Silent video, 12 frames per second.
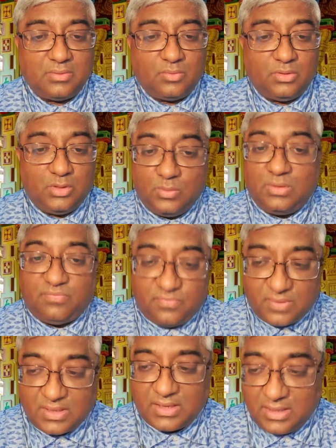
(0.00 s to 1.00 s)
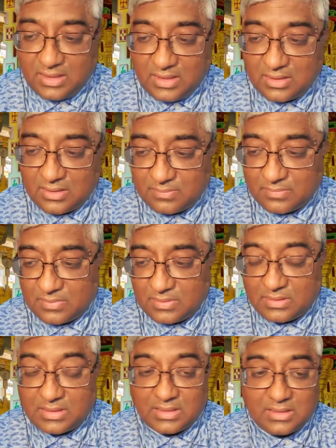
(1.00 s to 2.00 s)
will find
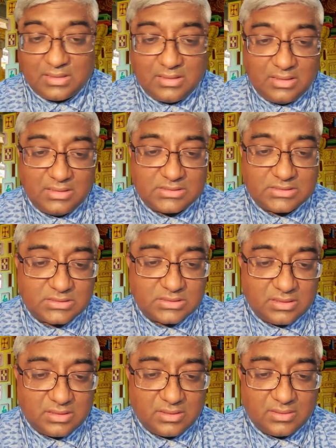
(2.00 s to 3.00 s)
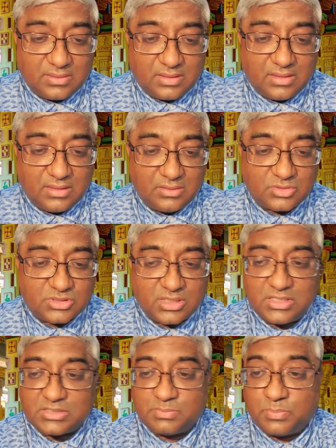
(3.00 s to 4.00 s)
that these Hindu
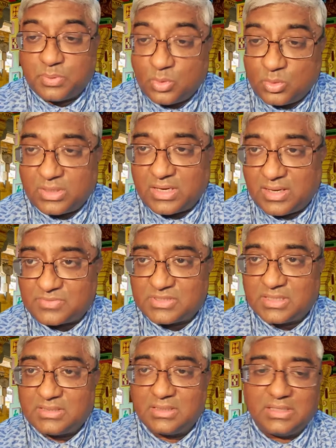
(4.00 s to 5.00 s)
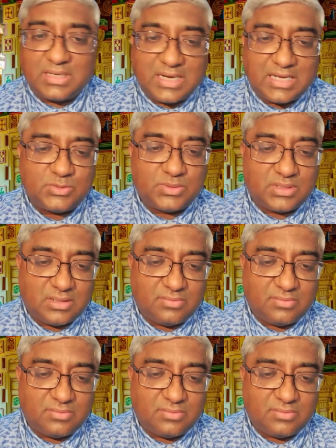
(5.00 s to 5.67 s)
studies programs at the graduate